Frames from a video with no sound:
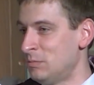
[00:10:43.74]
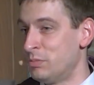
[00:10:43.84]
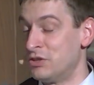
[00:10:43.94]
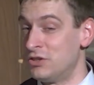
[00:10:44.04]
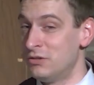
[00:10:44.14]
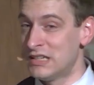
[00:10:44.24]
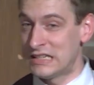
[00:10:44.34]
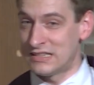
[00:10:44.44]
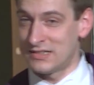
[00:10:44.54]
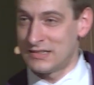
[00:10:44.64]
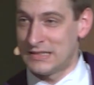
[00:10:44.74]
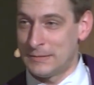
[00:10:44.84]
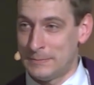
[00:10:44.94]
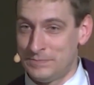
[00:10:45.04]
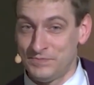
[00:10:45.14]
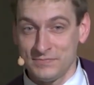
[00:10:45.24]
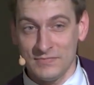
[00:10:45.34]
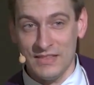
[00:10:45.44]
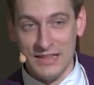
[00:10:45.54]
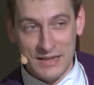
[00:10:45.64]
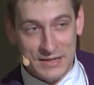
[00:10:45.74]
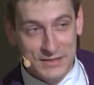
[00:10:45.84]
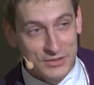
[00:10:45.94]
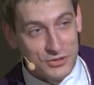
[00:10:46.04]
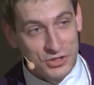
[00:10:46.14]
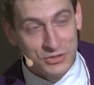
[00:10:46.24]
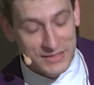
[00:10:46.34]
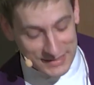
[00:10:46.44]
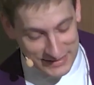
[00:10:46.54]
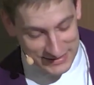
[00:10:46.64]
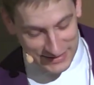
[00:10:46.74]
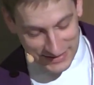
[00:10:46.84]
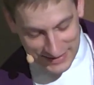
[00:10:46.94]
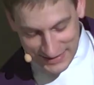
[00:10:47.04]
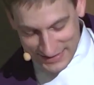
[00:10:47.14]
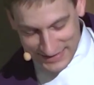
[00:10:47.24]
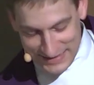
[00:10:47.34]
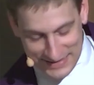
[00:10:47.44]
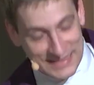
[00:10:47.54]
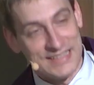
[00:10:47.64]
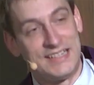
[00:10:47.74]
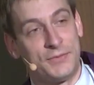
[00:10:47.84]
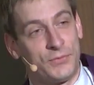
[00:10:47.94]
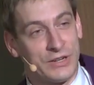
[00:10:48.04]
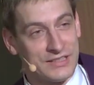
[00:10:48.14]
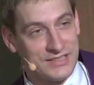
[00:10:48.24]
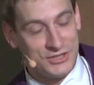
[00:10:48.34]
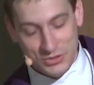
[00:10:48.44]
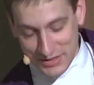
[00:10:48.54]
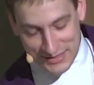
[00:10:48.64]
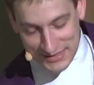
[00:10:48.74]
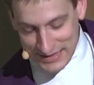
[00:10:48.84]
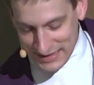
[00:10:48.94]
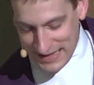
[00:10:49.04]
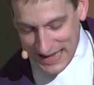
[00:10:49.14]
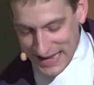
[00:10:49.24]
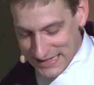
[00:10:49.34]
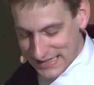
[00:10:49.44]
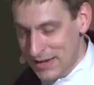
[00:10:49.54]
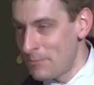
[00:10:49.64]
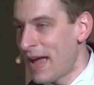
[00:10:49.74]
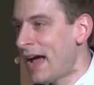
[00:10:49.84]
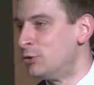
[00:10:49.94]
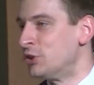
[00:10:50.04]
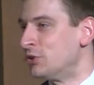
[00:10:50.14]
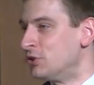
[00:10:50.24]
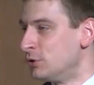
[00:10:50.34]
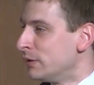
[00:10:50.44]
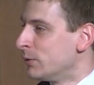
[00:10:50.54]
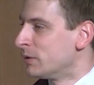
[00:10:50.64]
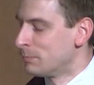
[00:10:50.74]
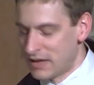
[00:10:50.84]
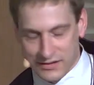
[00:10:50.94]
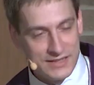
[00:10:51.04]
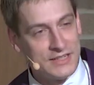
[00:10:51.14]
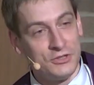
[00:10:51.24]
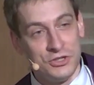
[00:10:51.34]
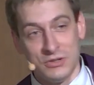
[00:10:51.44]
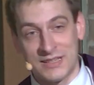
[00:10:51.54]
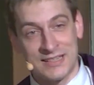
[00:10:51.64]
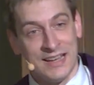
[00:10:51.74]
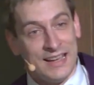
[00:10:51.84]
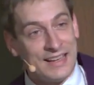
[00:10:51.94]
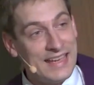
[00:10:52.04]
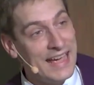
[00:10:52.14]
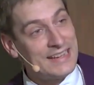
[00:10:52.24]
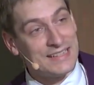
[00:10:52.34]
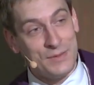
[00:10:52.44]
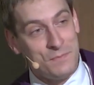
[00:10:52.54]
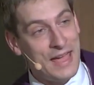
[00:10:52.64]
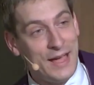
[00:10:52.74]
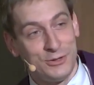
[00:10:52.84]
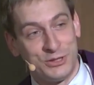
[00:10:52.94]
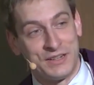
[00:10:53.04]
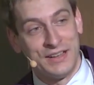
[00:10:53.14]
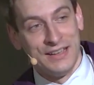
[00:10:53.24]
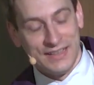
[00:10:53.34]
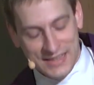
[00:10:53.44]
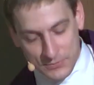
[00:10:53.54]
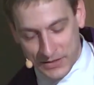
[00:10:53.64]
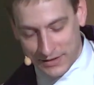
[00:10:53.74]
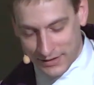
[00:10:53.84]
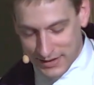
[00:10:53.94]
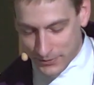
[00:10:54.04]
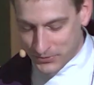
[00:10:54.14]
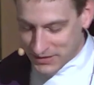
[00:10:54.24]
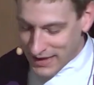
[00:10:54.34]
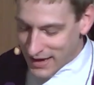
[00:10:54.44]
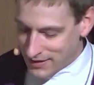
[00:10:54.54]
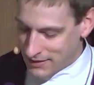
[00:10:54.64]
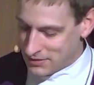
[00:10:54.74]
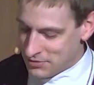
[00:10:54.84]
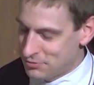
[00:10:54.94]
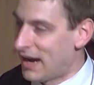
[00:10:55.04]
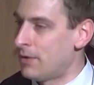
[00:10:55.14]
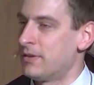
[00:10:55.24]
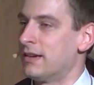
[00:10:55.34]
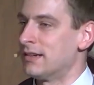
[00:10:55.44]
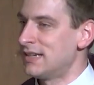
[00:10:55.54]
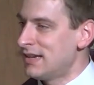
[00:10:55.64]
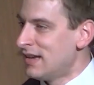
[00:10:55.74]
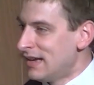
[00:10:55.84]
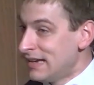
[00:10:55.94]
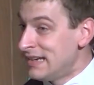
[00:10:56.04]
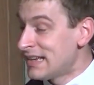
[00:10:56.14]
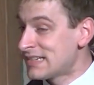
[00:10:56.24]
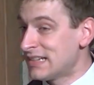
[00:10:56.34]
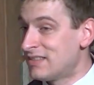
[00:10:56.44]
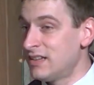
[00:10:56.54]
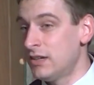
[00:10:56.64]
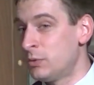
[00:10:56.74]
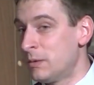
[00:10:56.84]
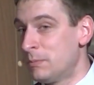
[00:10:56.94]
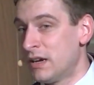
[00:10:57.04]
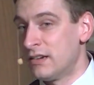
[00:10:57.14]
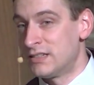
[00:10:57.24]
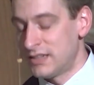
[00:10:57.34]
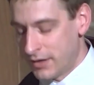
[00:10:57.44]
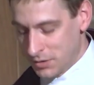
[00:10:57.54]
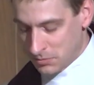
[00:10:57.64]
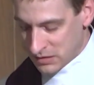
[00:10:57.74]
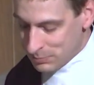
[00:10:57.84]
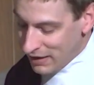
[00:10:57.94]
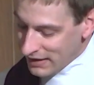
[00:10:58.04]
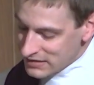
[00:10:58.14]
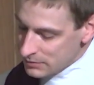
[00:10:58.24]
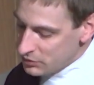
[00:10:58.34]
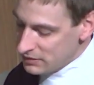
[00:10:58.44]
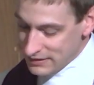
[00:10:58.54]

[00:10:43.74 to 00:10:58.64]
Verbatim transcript: But Judas? Judas is different. Judas can't imagine doing what Mary did. Judas can't imagine giving a gift that extravagant. He, he doesn't think what Mary's done is responsible.